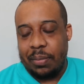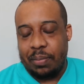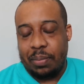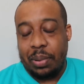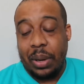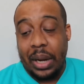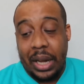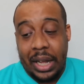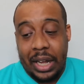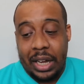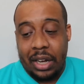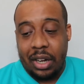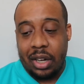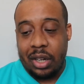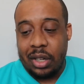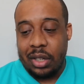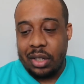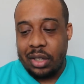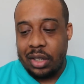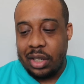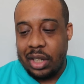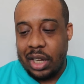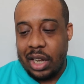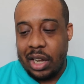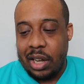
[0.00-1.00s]
player,
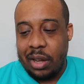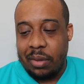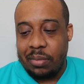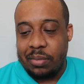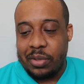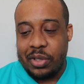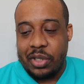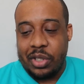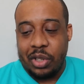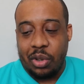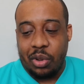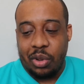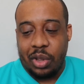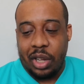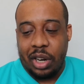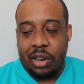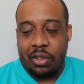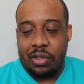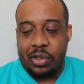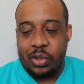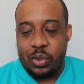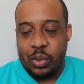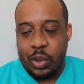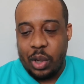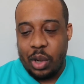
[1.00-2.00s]
still
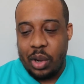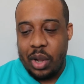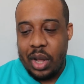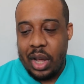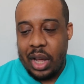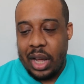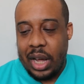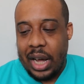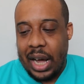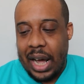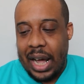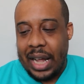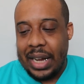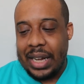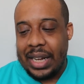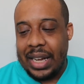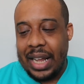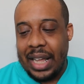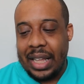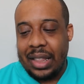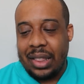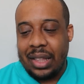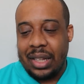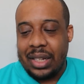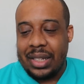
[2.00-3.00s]
there as well. And
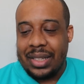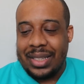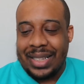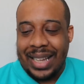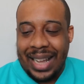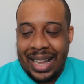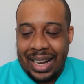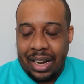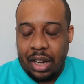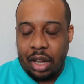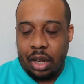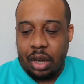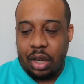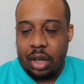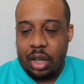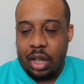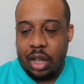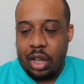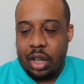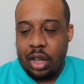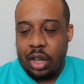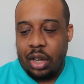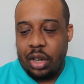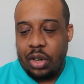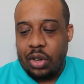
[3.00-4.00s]
Nathan Teller,
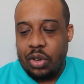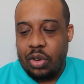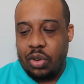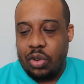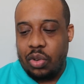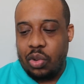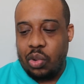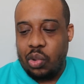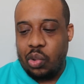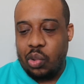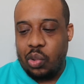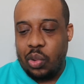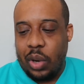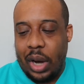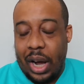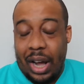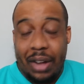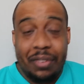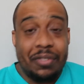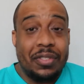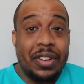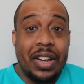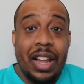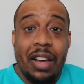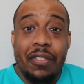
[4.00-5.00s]
who
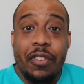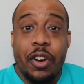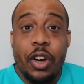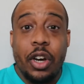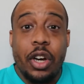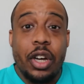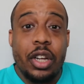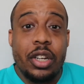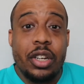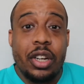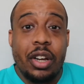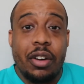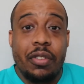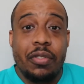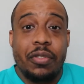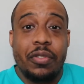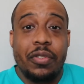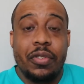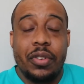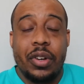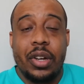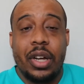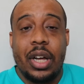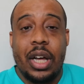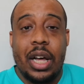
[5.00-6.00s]
I've never heard
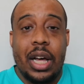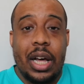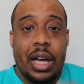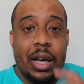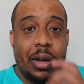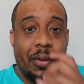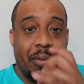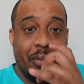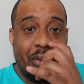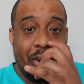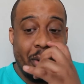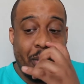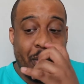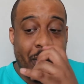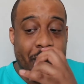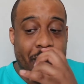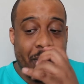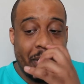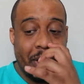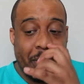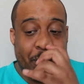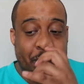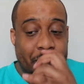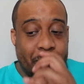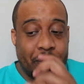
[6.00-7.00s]
of, will be
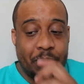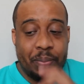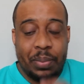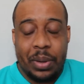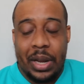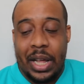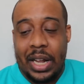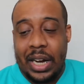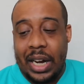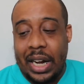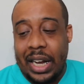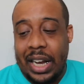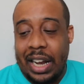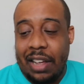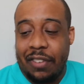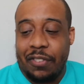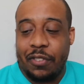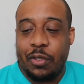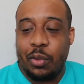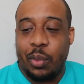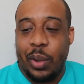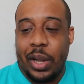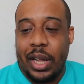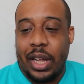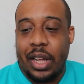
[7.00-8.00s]
playing at
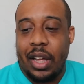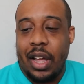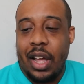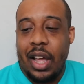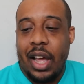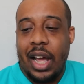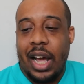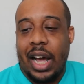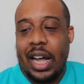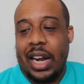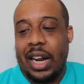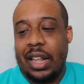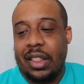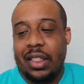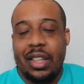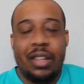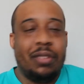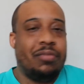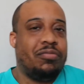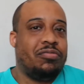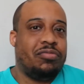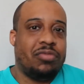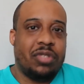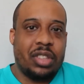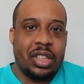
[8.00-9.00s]
left wing. And I
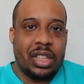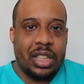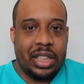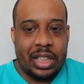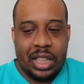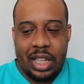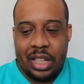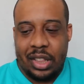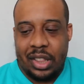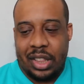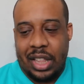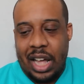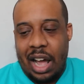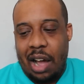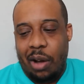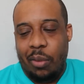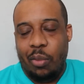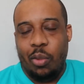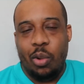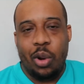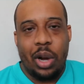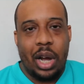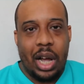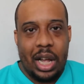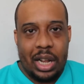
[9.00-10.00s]
think that that
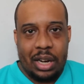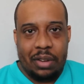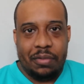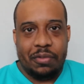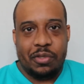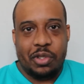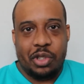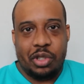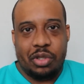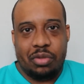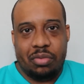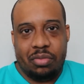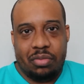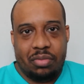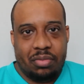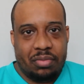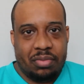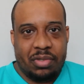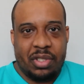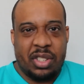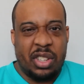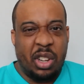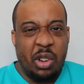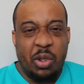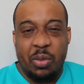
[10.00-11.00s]
will kind of
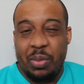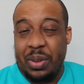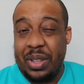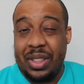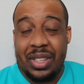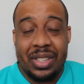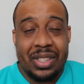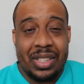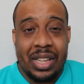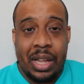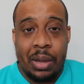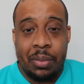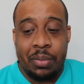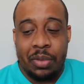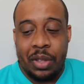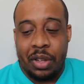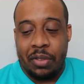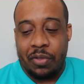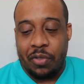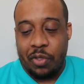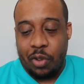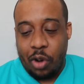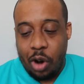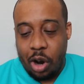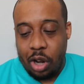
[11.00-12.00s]
still be the same
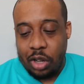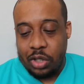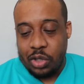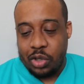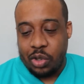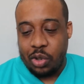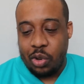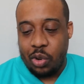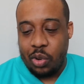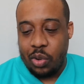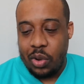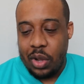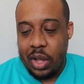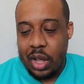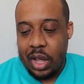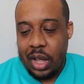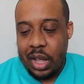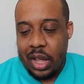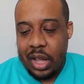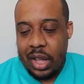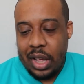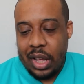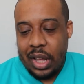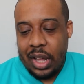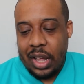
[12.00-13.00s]
thing for Arsenal.
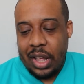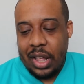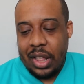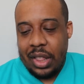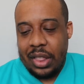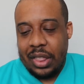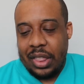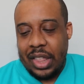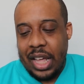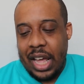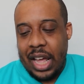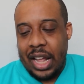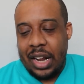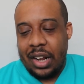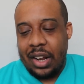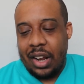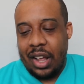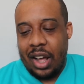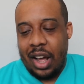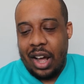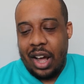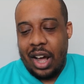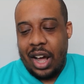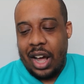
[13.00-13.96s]
Then